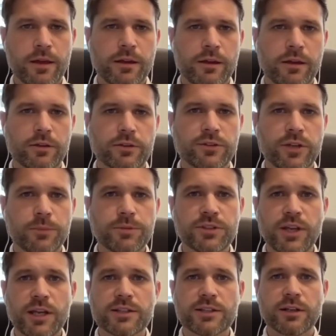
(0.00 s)
Now, some
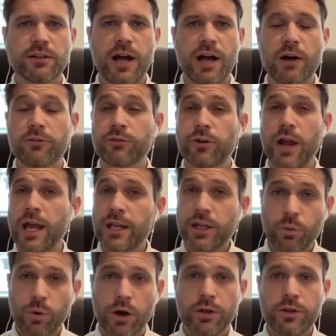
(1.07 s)
states allow for
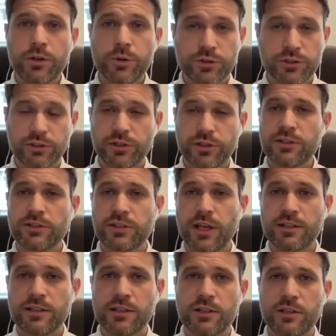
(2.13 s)
anyone who is at least
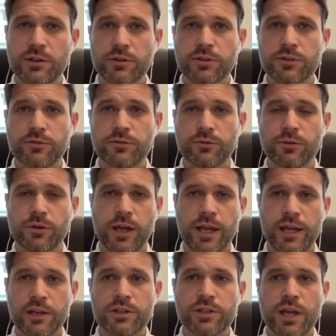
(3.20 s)
18 years of
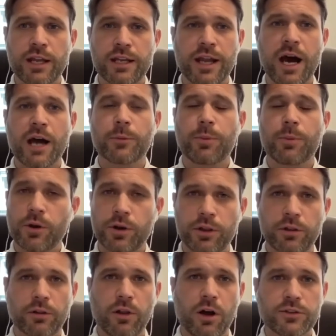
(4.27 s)
age and not a party to
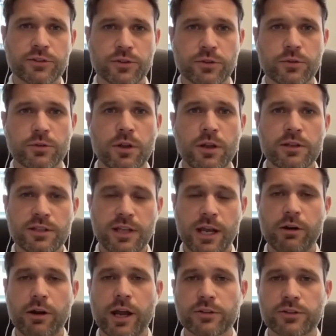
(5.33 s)
the lawsuit to
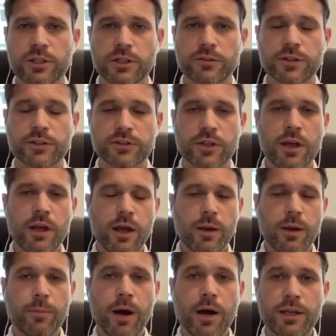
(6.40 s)
carry out service.
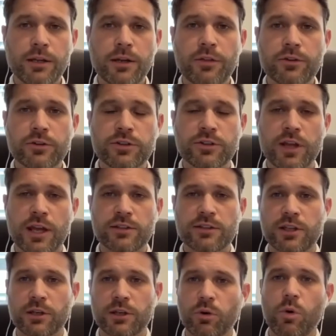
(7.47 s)
But in other states,
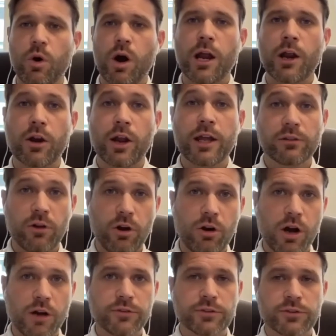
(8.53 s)
they require a
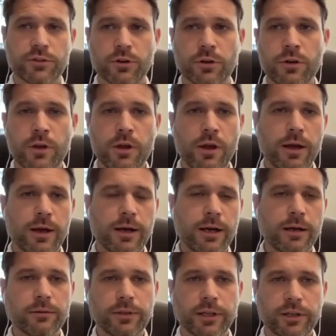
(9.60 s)
law officer,
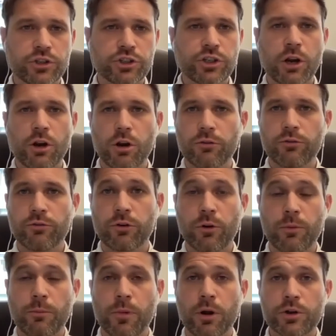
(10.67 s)
like a sheriff or
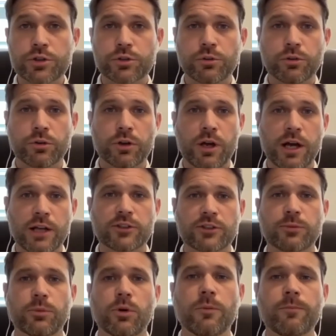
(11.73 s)
a marshal or a
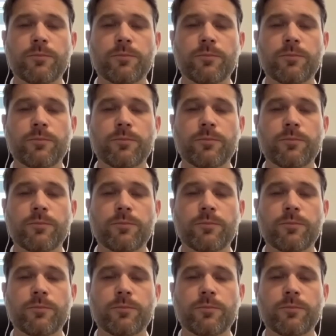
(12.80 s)
constable,